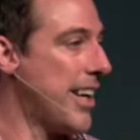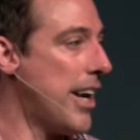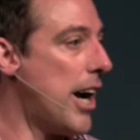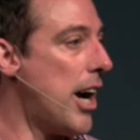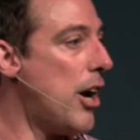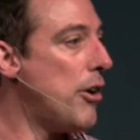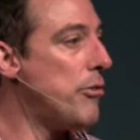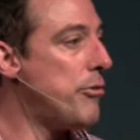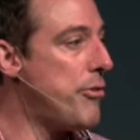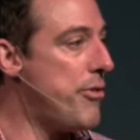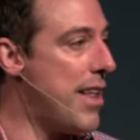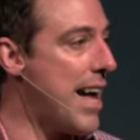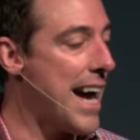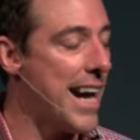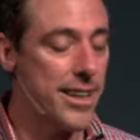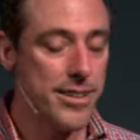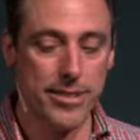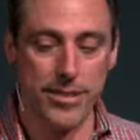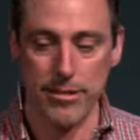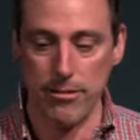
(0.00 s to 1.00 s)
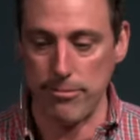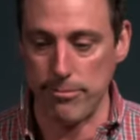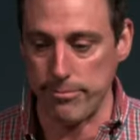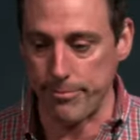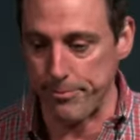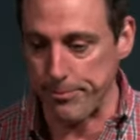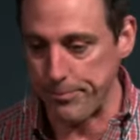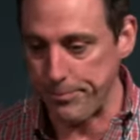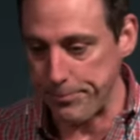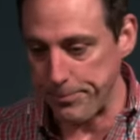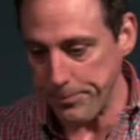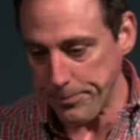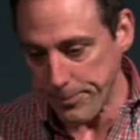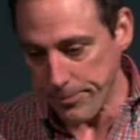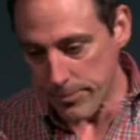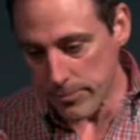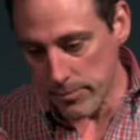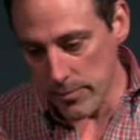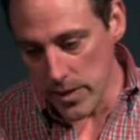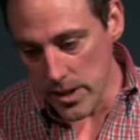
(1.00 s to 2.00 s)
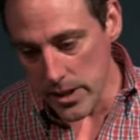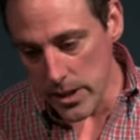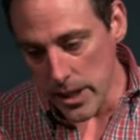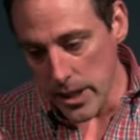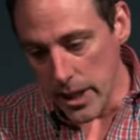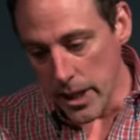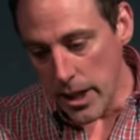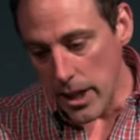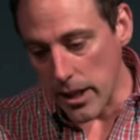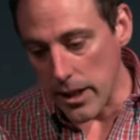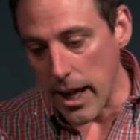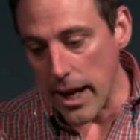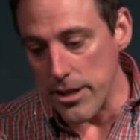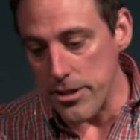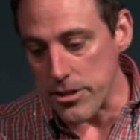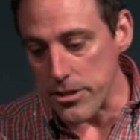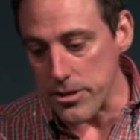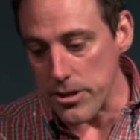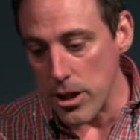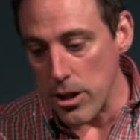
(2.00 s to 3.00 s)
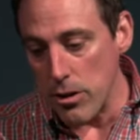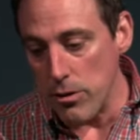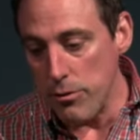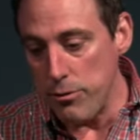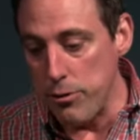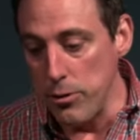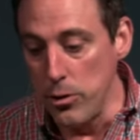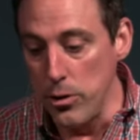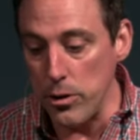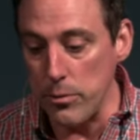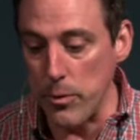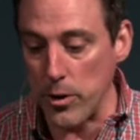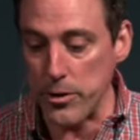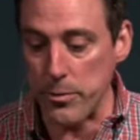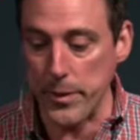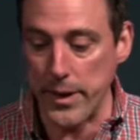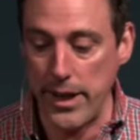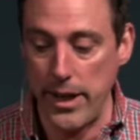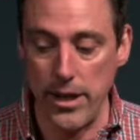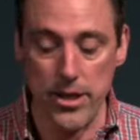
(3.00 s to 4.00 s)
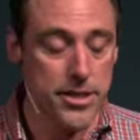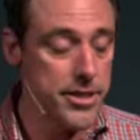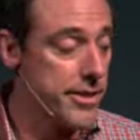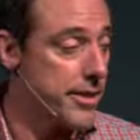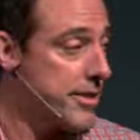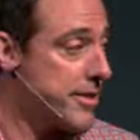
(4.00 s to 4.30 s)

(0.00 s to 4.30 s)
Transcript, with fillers: of that. Elijah's food multiplication, as I